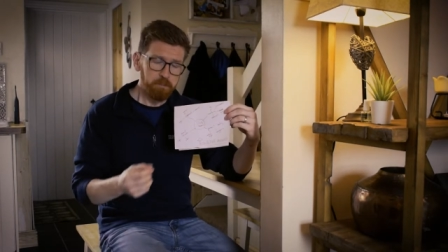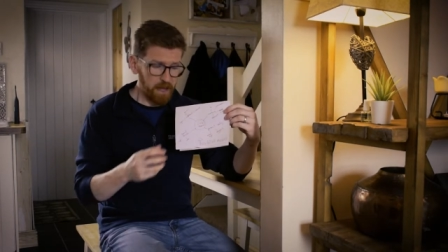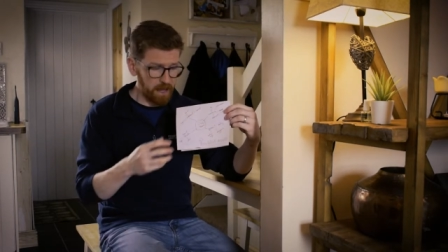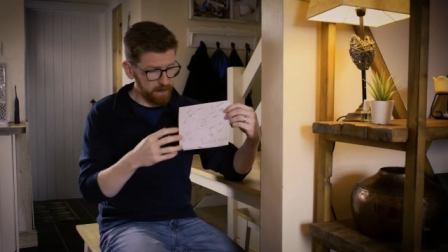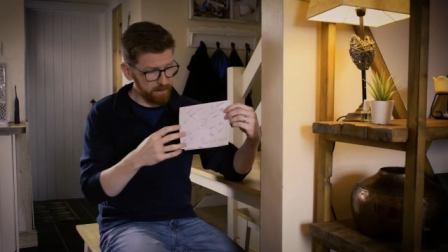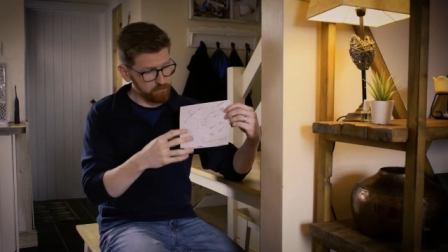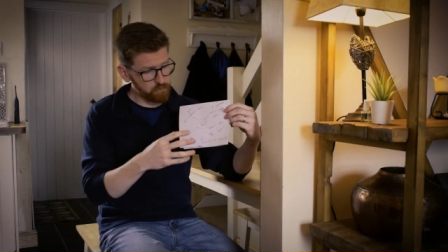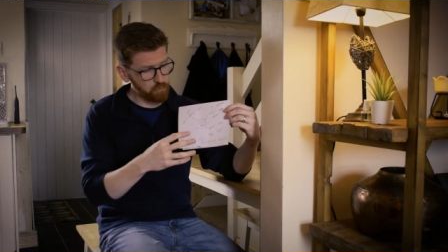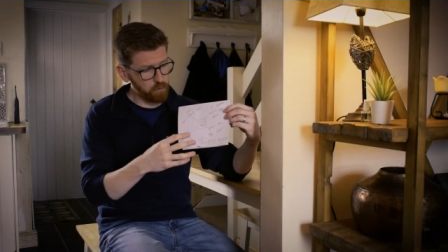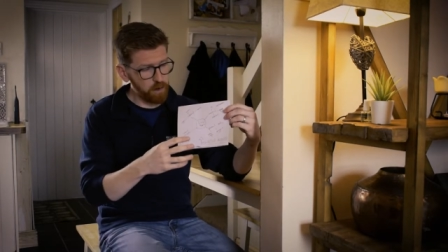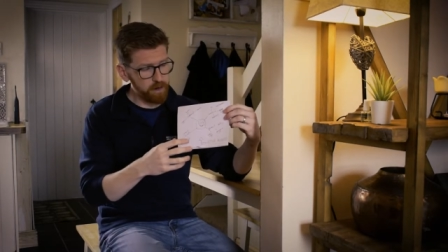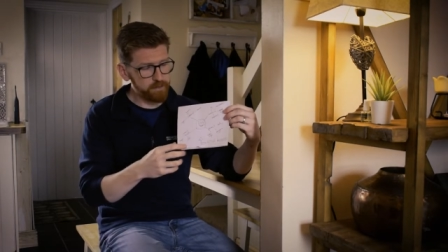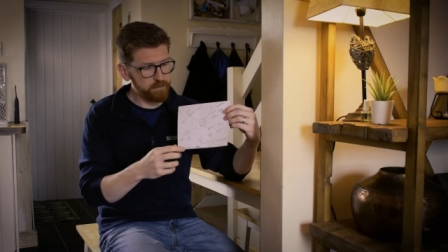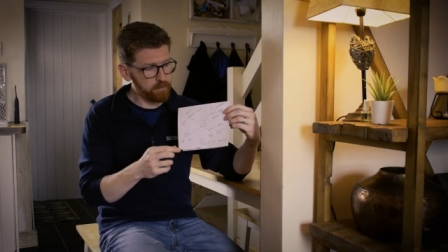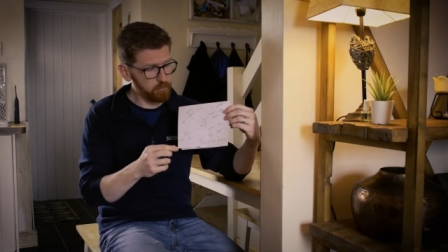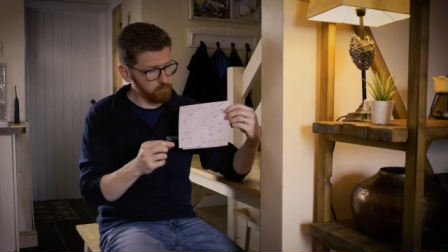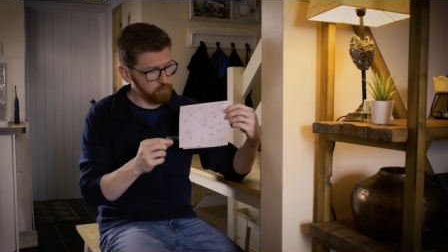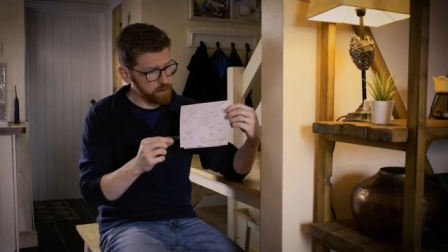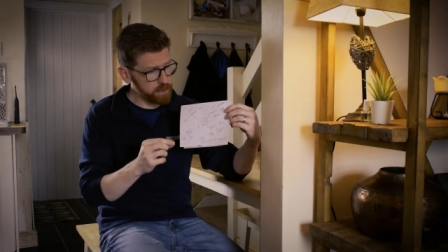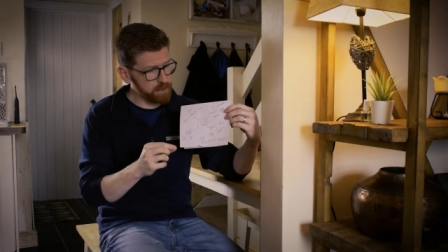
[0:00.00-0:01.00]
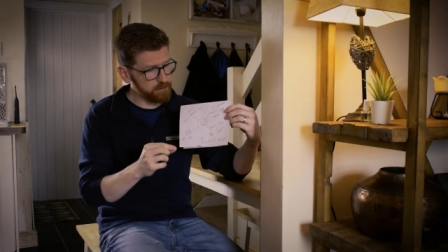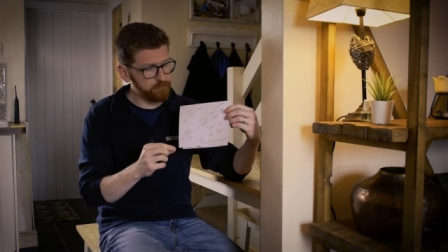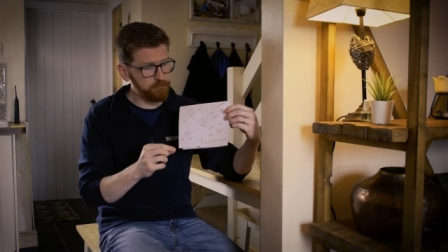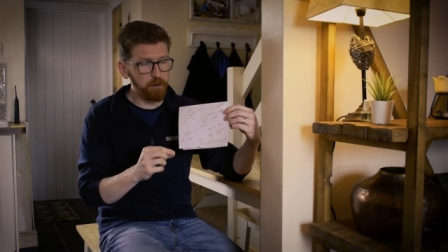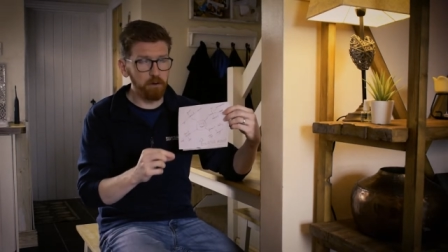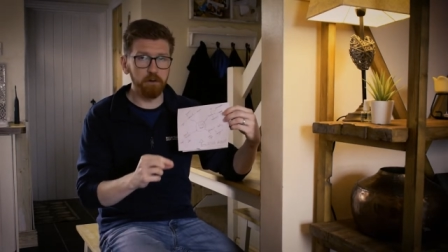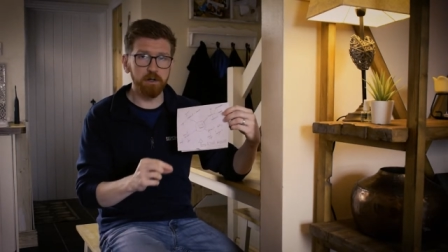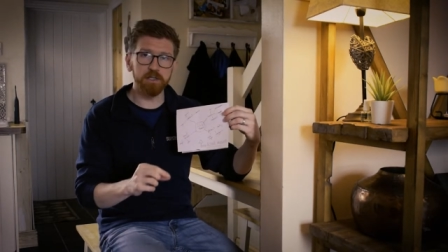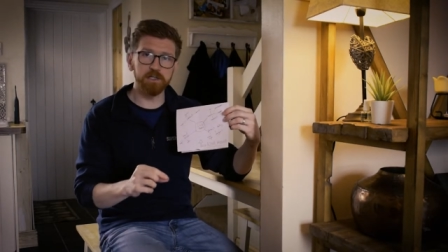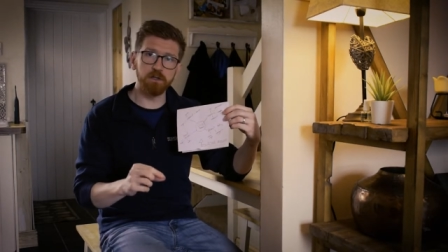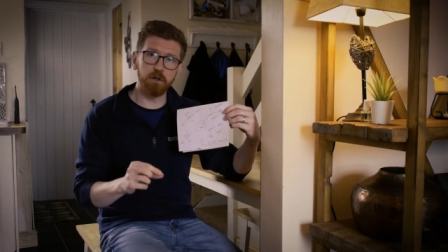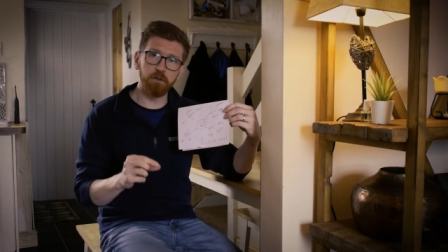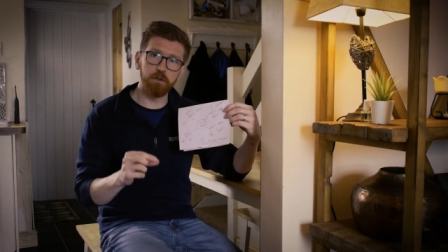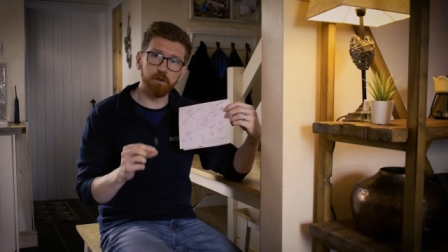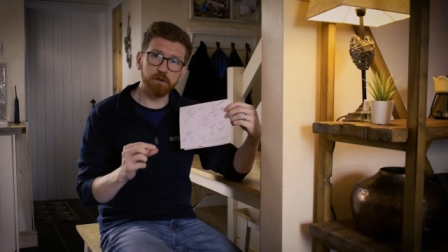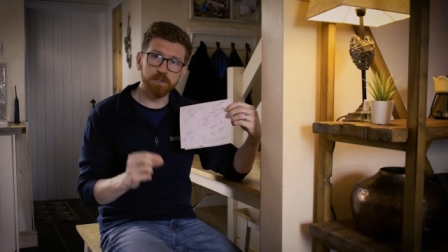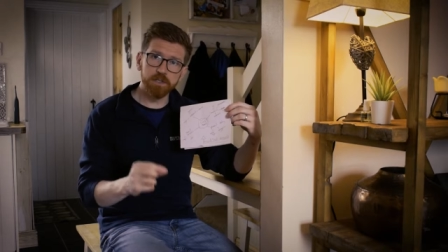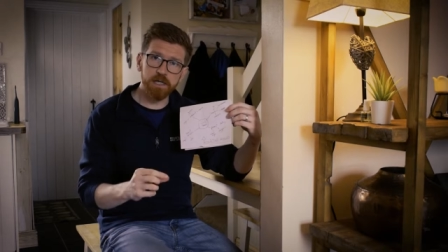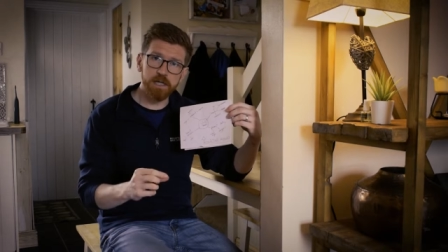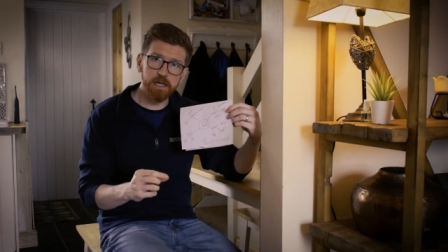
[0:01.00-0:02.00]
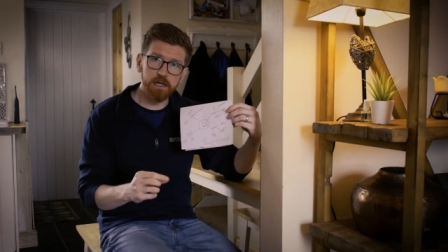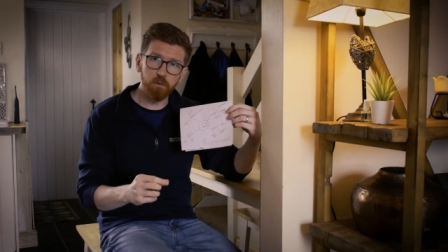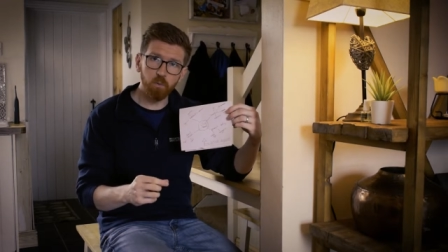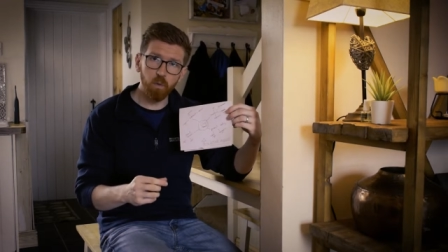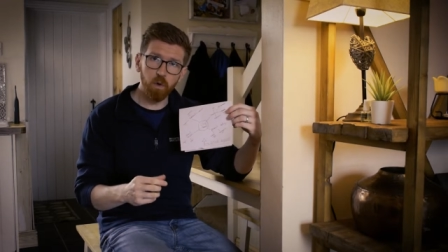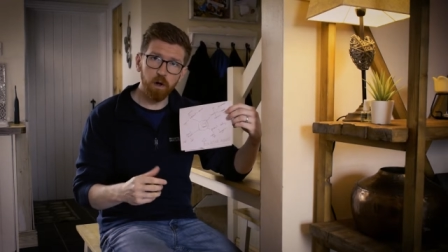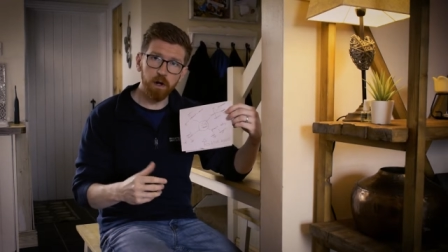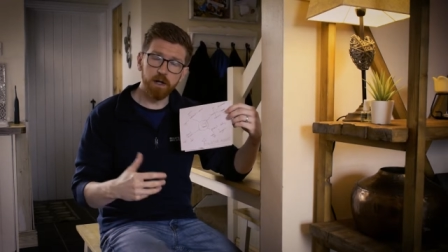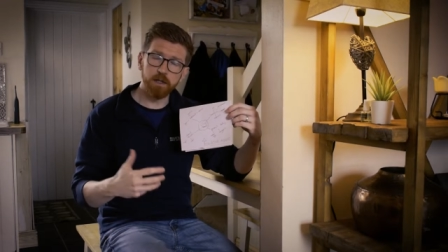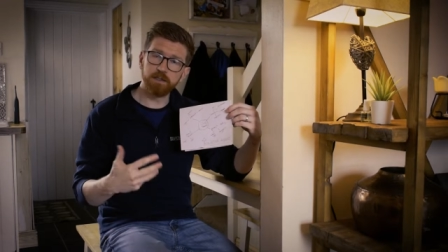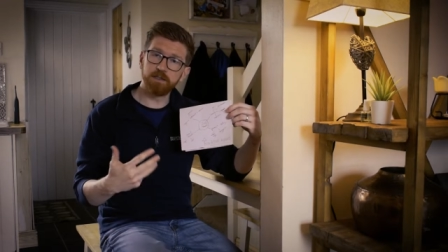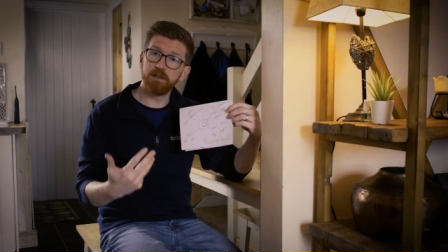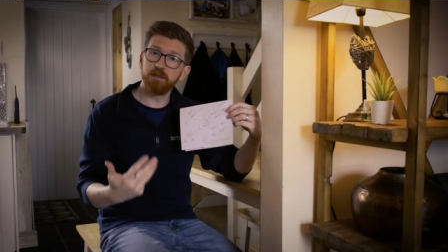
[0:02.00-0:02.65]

And I've tried to really focus on those key words,